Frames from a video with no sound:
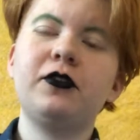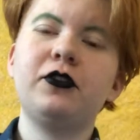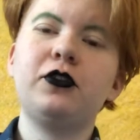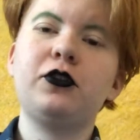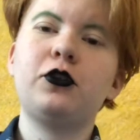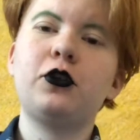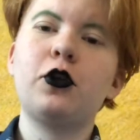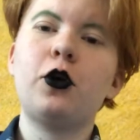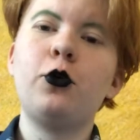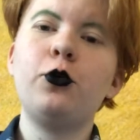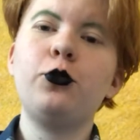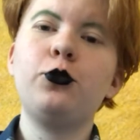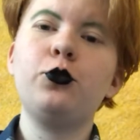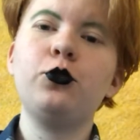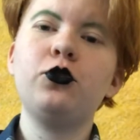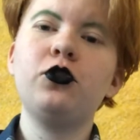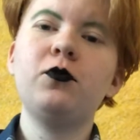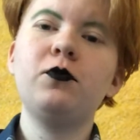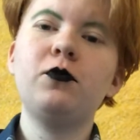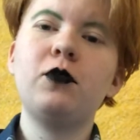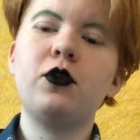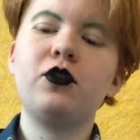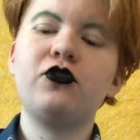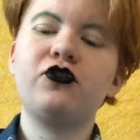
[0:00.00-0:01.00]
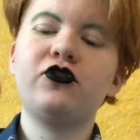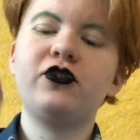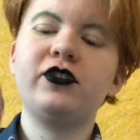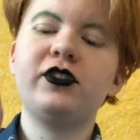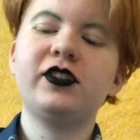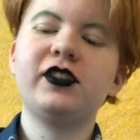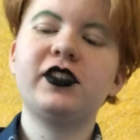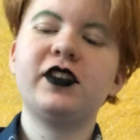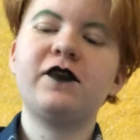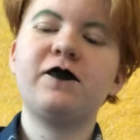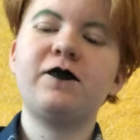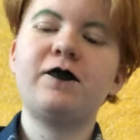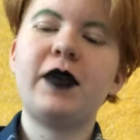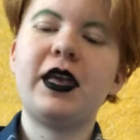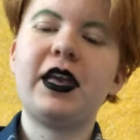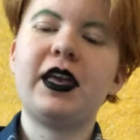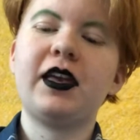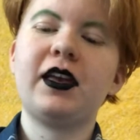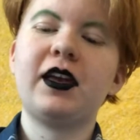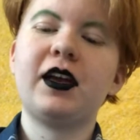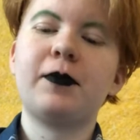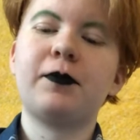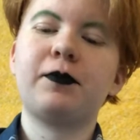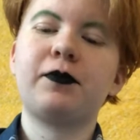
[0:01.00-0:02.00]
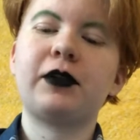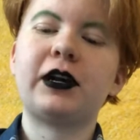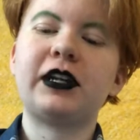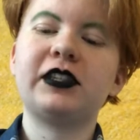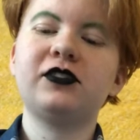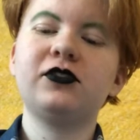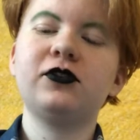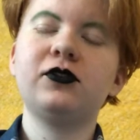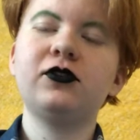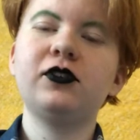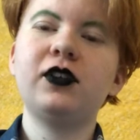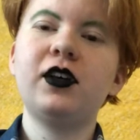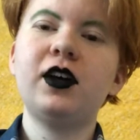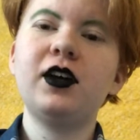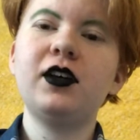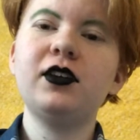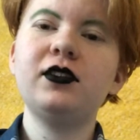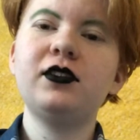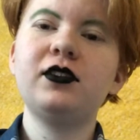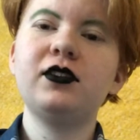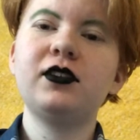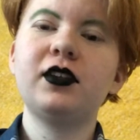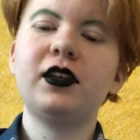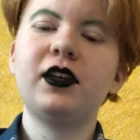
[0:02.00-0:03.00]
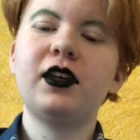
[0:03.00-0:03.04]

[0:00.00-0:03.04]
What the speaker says: go through the motions of making a pretzel knot,